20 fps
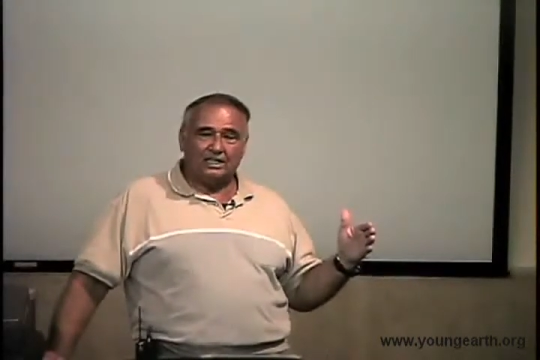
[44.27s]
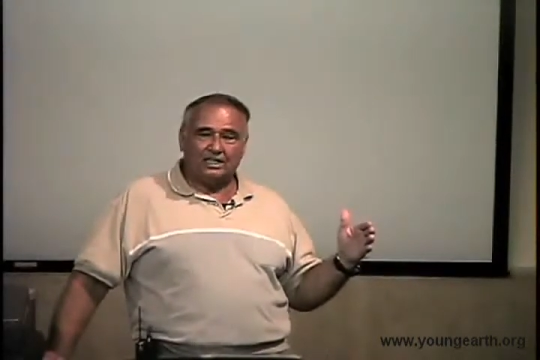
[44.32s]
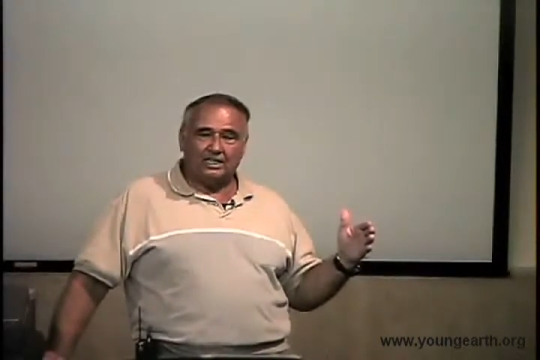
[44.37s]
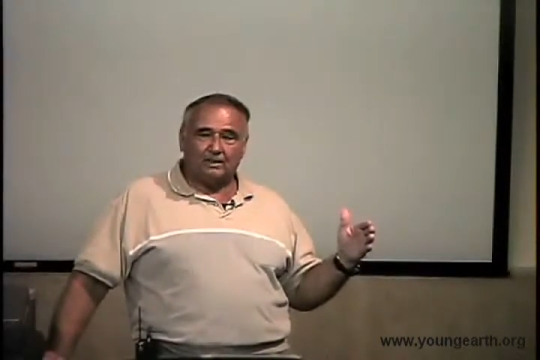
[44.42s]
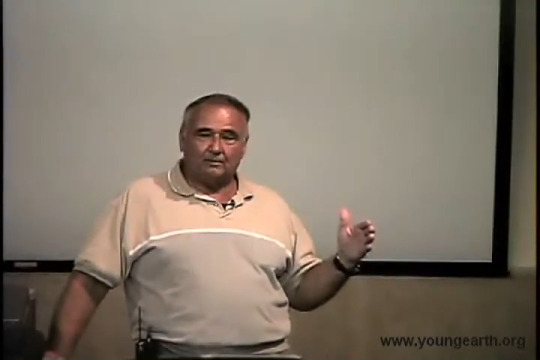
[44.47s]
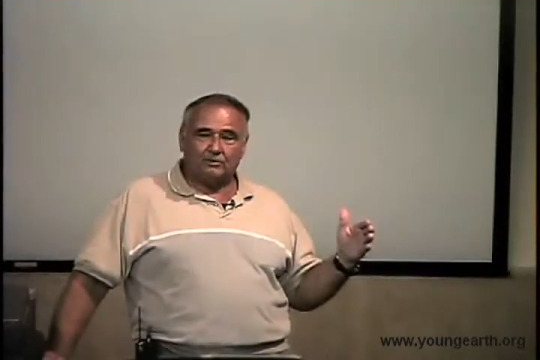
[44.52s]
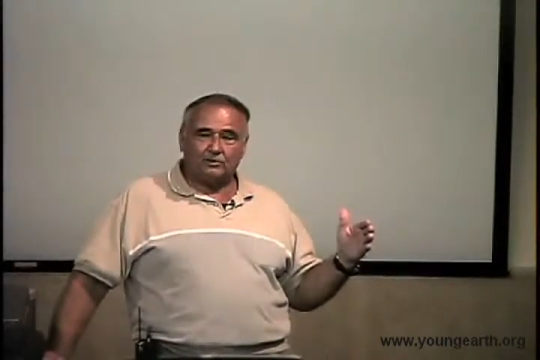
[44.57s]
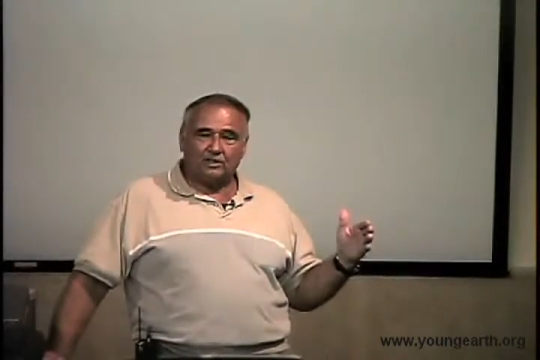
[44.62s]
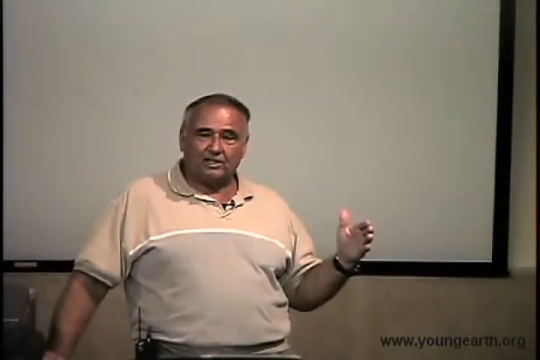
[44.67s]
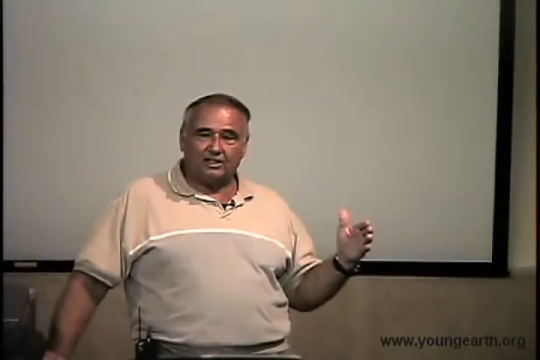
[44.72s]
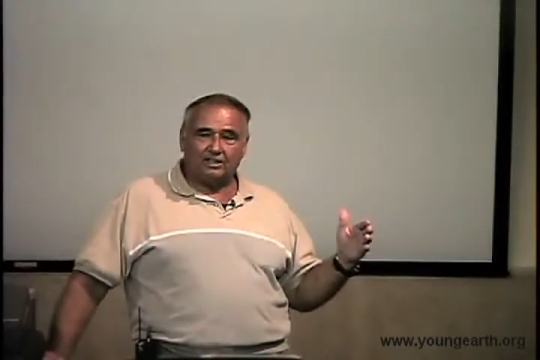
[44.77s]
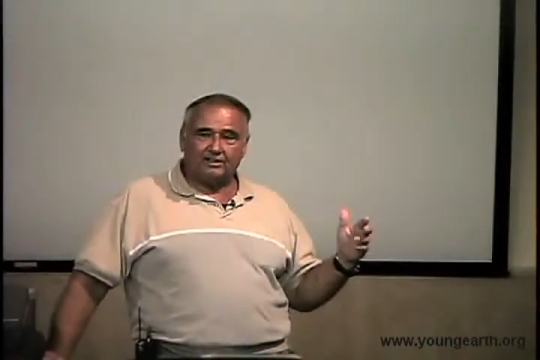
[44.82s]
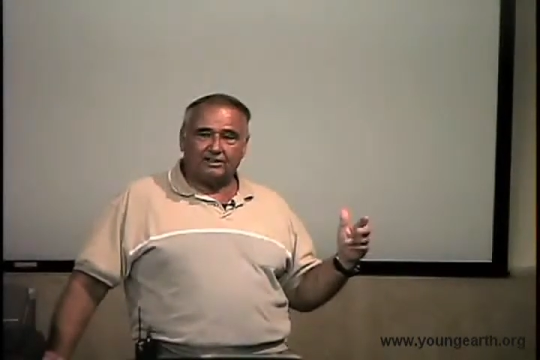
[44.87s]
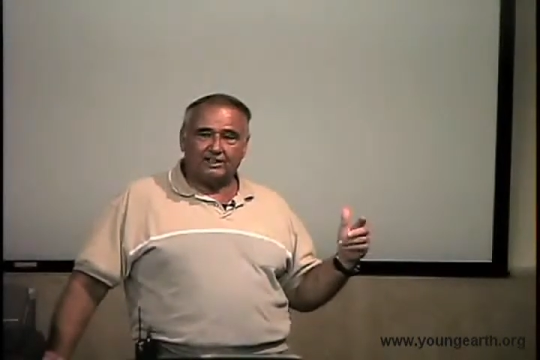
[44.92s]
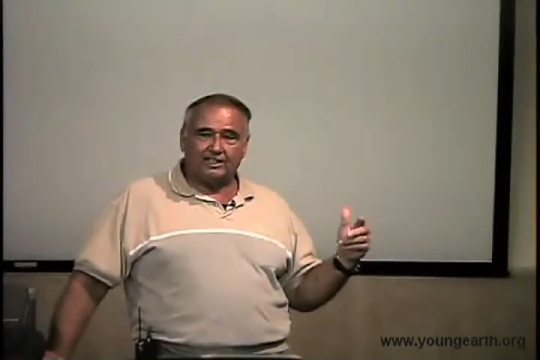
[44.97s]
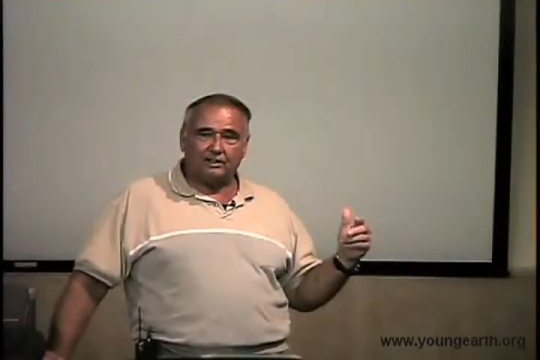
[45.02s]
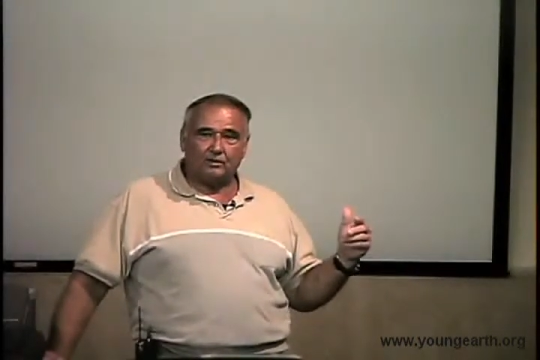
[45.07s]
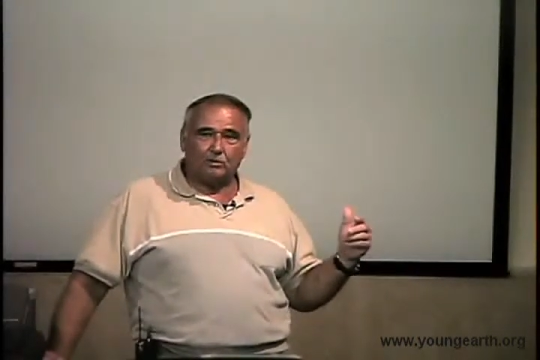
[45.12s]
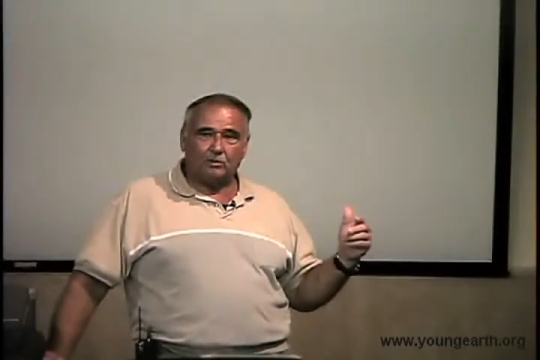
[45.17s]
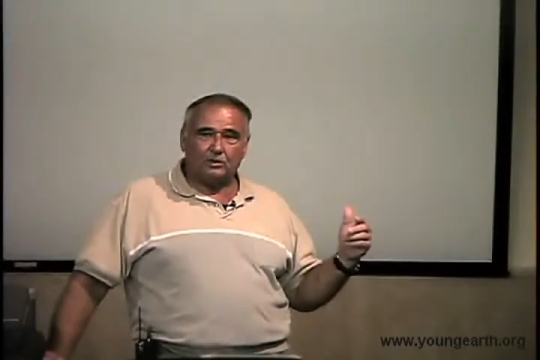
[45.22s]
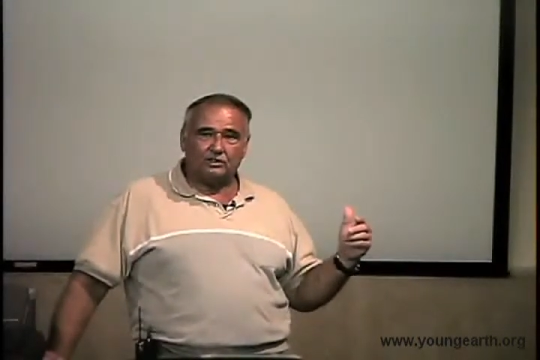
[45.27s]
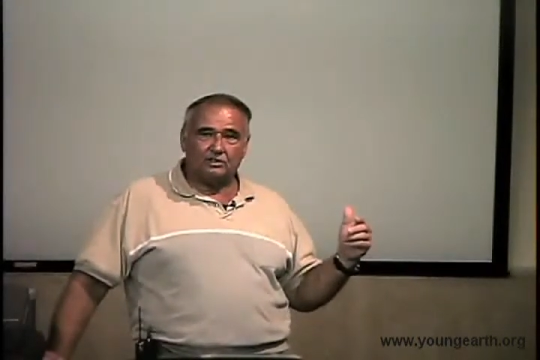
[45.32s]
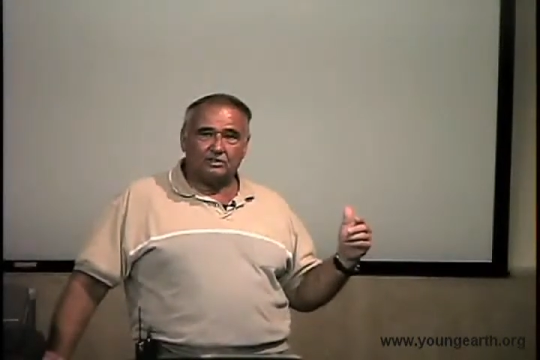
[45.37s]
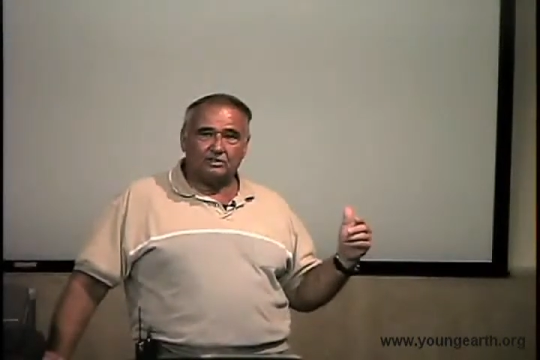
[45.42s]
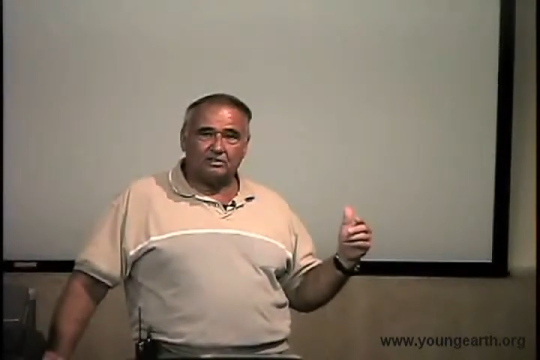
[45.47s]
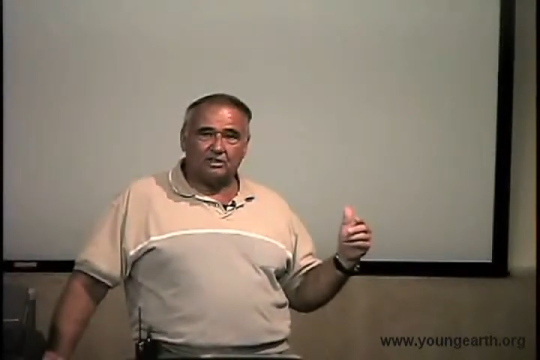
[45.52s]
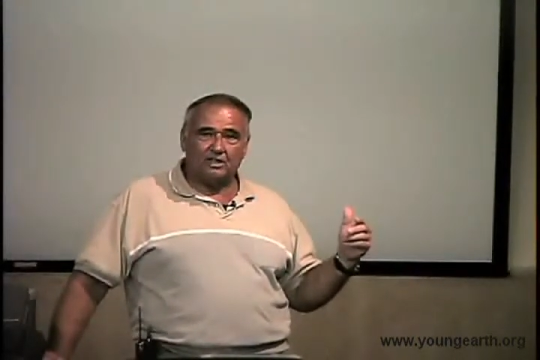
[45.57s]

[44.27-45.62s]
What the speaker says: I'm trying to think of which,